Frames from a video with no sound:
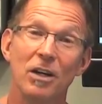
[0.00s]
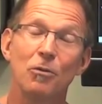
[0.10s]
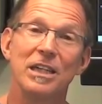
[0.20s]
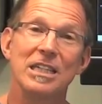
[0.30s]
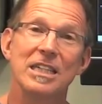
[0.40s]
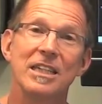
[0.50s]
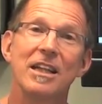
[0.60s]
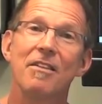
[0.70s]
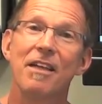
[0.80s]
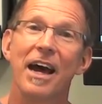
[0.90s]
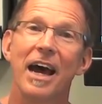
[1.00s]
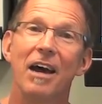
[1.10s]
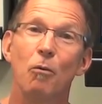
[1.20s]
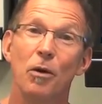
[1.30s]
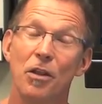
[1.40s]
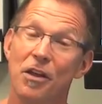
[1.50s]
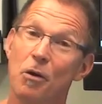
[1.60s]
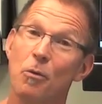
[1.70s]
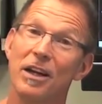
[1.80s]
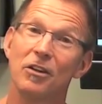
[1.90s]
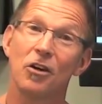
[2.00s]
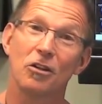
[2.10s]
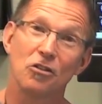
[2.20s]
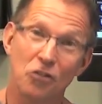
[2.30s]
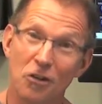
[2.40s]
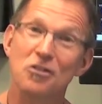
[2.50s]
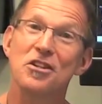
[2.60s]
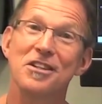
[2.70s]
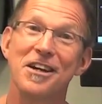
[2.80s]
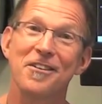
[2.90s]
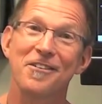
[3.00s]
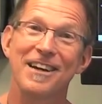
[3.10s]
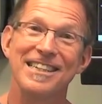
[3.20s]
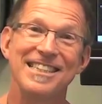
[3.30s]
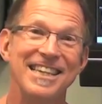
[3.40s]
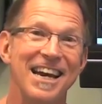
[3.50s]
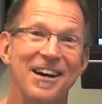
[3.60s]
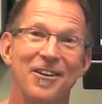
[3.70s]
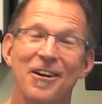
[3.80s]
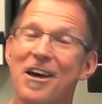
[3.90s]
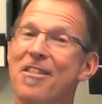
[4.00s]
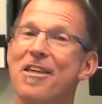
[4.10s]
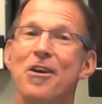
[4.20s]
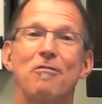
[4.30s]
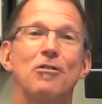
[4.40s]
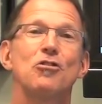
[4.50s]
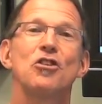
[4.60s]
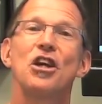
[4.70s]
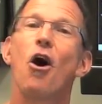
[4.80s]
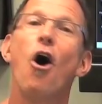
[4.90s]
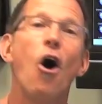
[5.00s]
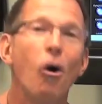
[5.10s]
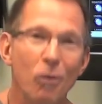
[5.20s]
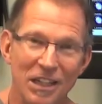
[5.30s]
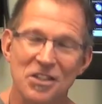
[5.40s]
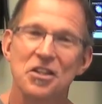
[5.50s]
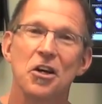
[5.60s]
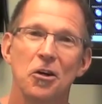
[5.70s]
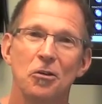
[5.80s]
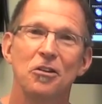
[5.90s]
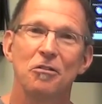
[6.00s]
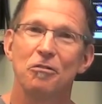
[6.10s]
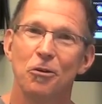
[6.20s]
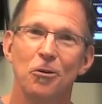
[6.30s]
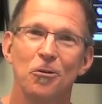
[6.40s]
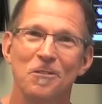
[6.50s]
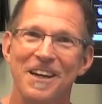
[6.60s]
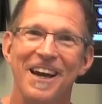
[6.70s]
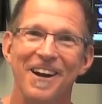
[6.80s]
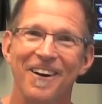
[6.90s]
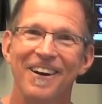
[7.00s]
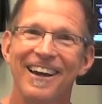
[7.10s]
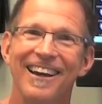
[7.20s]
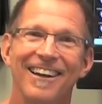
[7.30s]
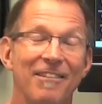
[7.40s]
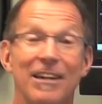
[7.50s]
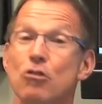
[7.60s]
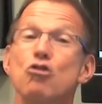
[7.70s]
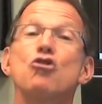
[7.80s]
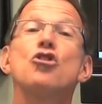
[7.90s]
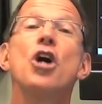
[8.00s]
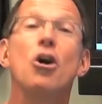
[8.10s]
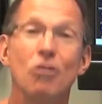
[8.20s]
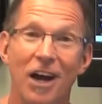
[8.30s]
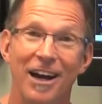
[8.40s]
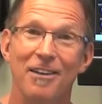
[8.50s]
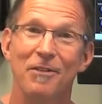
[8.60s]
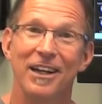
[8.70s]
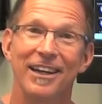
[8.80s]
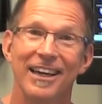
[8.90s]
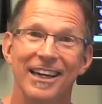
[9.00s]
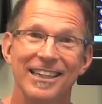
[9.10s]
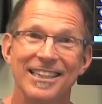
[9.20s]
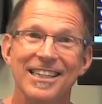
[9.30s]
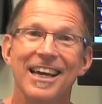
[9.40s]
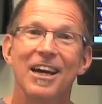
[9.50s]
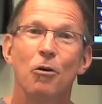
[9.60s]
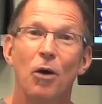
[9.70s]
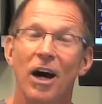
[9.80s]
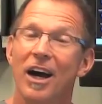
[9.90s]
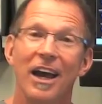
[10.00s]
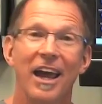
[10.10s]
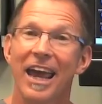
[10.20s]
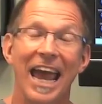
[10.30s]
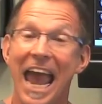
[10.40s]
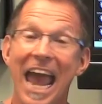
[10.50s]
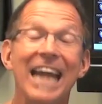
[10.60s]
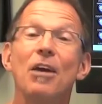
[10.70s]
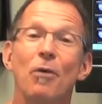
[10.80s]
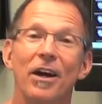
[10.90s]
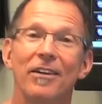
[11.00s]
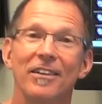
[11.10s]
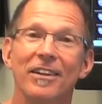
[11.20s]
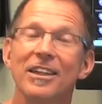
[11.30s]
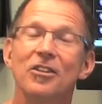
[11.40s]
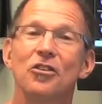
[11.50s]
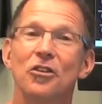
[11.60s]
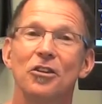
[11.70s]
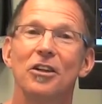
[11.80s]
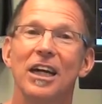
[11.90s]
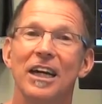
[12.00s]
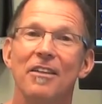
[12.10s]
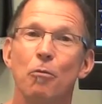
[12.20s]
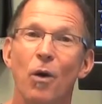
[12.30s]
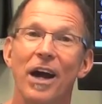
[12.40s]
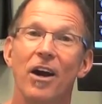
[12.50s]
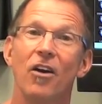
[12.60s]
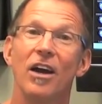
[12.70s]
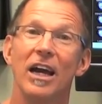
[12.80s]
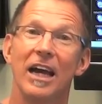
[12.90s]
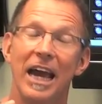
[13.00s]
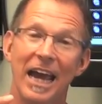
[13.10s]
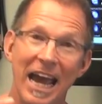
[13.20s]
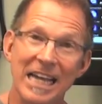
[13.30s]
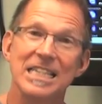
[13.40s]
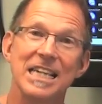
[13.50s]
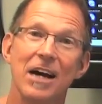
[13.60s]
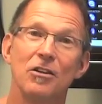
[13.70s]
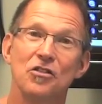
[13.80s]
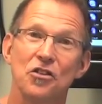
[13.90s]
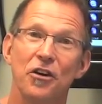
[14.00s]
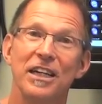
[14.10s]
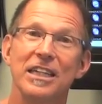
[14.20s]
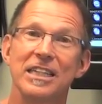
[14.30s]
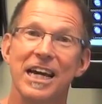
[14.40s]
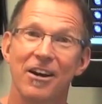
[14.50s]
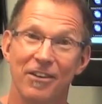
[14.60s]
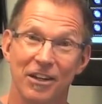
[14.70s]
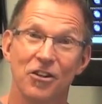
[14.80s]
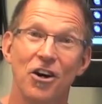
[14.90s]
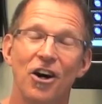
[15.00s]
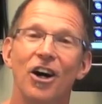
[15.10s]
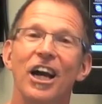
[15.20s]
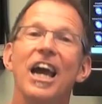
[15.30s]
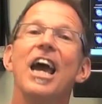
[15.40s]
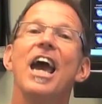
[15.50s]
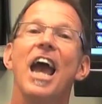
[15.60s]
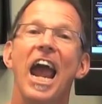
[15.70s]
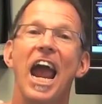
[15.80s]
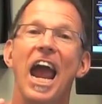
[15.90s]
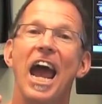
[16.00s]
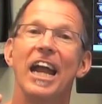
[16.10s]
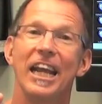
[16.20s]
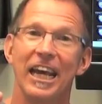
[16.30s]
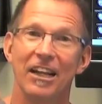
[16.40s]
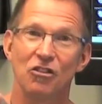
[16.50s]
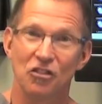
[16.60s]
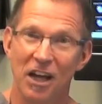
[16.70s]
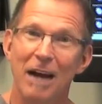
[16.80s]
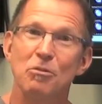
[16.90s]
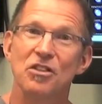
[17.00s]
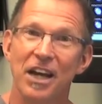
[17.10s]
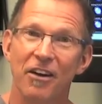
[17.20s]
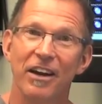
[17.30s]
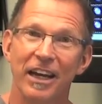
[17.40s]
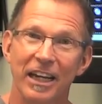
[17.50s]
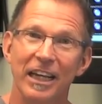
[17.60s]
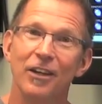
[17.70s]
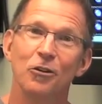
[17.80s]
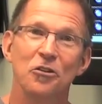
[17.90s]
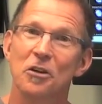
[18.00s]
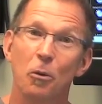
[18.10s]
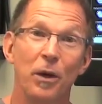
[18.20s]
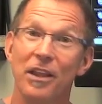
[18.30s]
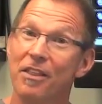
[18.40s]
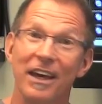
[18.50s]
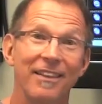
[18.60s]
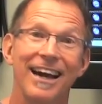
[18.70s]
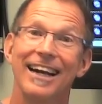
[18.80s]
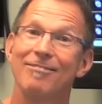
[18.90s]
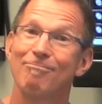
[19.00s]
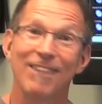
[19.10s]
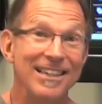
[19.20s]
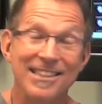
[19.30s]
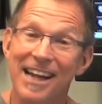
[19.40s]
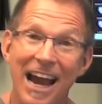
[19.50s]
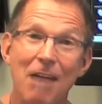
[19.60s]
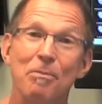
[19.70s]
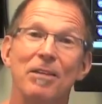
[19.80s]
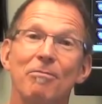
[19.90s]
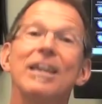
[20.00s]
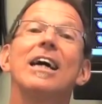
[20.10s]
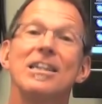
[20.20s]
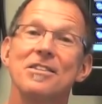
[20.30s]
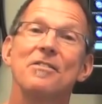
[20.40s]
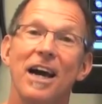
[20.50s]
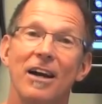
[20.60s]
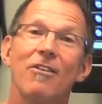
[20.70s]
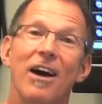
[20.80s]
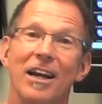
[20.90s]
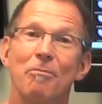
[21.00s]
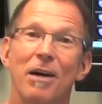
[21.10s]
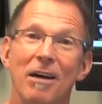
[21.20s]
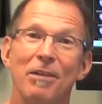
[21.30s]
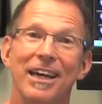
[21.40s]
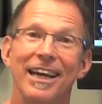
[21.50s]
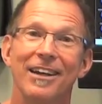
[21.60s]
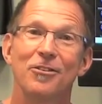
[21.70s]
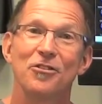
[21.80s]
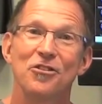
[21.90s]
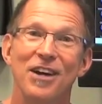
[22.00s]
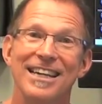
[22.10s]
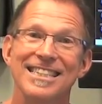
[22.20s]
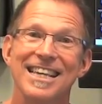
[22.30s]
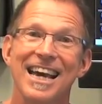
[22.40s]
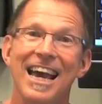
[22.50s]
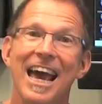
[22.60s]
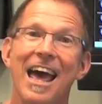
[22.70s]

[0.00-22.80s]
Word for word: one reason that we think when a dog starts to tear their ACL, they are virtually always go to full tear. In fact, there's no documented case uh, anywhere in the literature uh, where a ACL starting to tear in a dog and it stops tearing and heals. We think that doesn't happen because of that chronic biomechanical stress.